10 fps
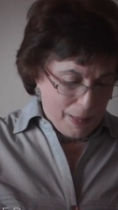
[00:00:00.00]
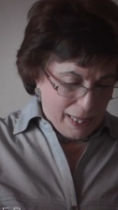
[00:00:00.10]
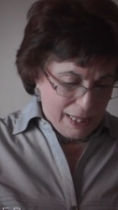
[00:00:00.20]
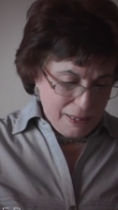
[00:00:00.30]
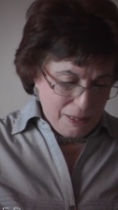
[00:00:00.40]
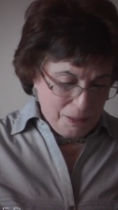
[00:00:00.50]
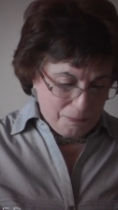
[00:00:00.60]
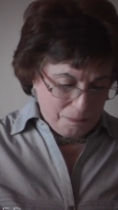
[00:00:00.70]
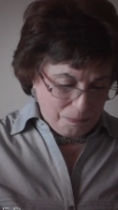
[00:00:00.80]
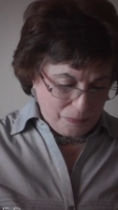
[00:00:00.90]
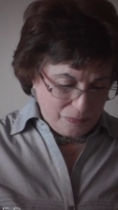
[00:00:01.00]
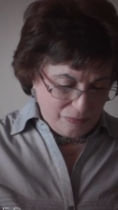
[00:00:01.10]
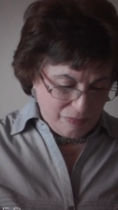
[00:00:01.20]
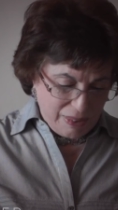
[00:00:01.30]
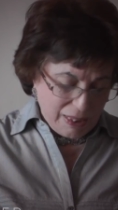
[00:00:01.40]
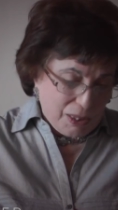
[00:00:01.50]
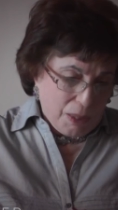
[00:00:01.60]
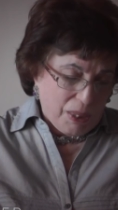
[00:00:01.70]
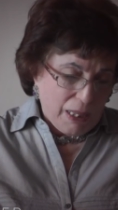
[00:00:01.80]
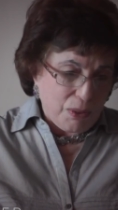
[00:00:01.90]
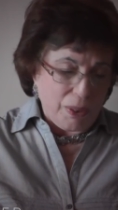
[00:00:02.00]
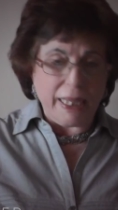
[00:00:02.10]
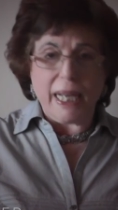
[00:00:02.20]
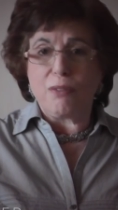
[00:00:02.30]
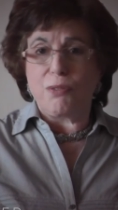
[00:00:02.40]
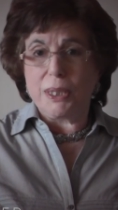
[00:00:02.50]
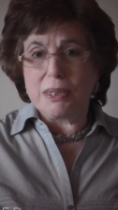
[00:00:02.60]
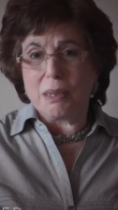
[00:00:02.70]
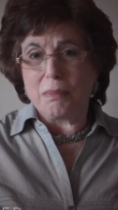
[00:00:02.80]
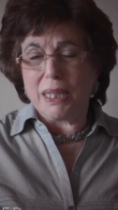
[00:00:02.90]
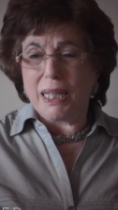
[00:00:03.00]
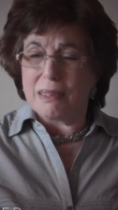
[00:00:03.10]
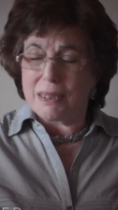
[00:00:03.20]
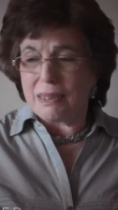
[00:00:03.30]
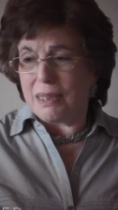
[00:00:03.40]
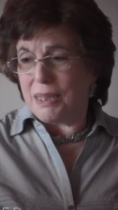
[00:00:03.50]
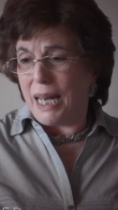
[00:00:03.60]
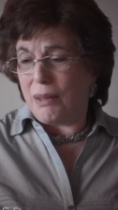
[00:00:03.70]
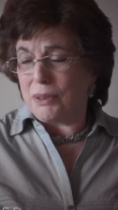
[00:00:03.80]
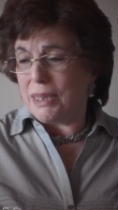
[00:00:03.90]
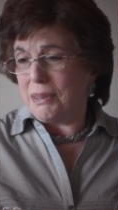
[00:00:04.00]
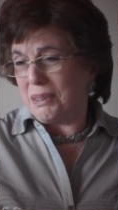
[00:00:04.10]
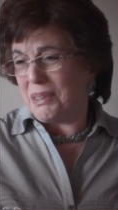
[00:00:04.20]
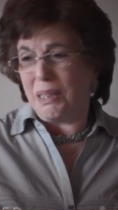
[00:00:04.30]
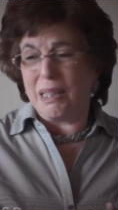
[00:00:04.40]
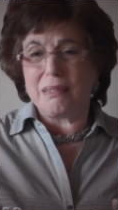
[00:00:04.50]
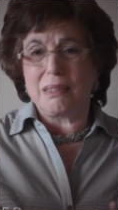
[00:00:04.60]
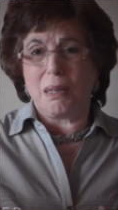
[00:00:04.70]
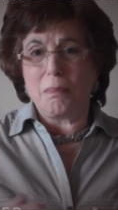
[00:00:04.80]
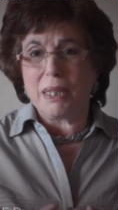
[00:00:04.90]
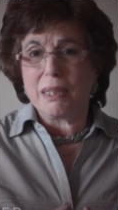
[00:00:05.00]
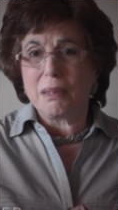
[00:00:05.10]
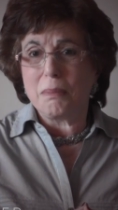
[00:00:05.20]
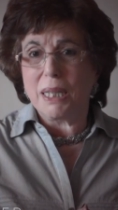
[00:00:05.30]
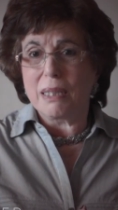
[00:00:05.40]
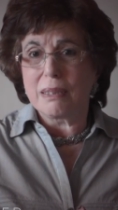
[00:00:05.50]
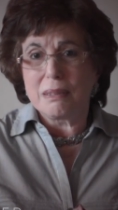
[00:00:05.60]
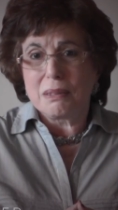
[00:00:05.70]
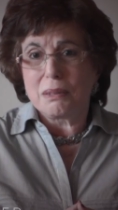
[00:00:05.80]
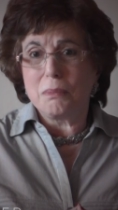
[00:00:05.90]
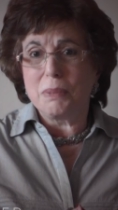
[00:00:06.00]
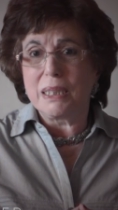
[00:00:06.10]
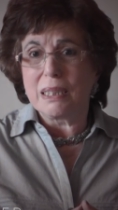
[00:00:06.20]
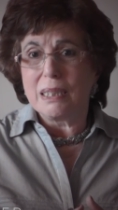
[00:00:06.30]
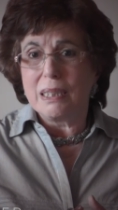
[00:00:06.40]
And sometimes when it can't figure something else, out, they just ah, stop thinking about it. It's stupid.